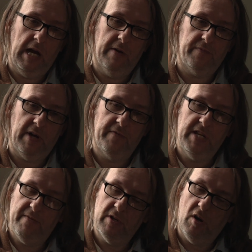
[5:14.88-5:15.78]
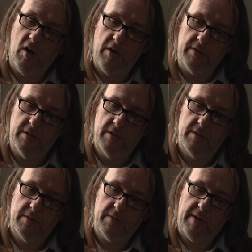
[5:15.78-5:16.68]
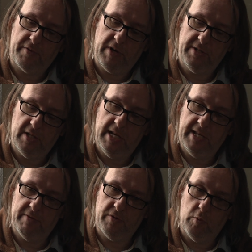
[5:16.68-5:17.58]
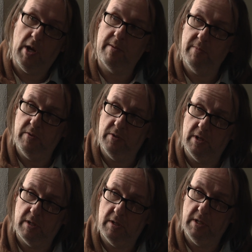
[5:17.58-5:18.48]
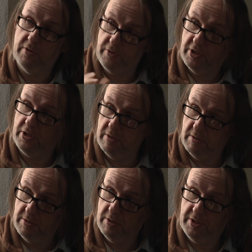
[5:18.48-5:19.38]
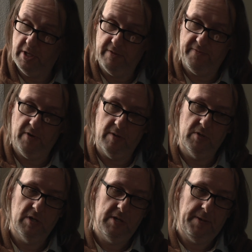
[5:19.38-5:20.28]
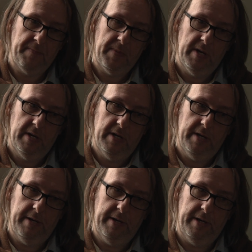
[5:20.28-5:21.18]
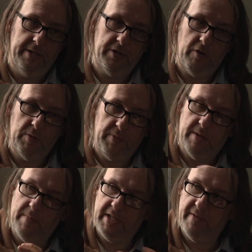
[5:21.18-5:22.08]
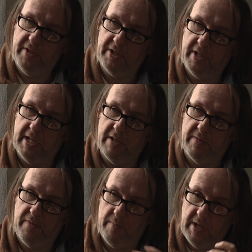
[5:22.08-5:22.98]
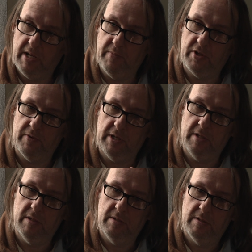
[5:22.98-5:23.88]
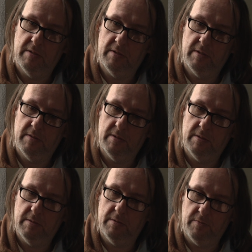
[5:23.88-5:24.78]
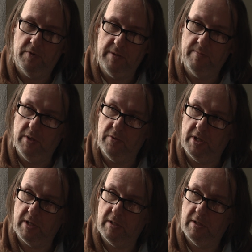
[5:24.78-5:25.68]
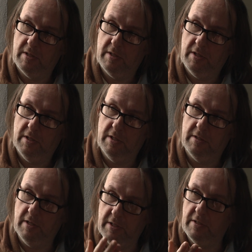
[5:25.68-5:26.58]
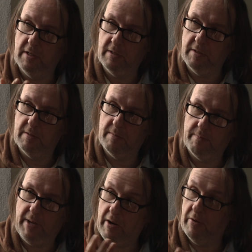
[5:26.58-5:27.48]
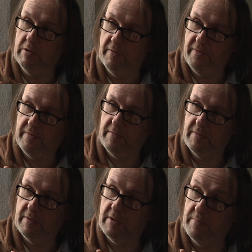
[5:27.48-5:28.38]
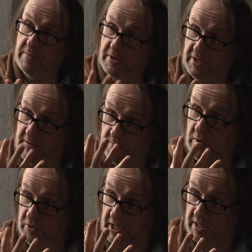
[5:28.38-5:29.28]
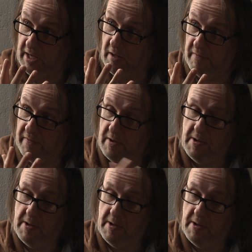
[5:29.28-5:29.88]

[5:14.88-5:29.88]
I've, I've never got on. I've tried to learn how to write music in the traditional notated form, and there's always been a massive disconnect for me between written music and, and the power of the, the, the music itself.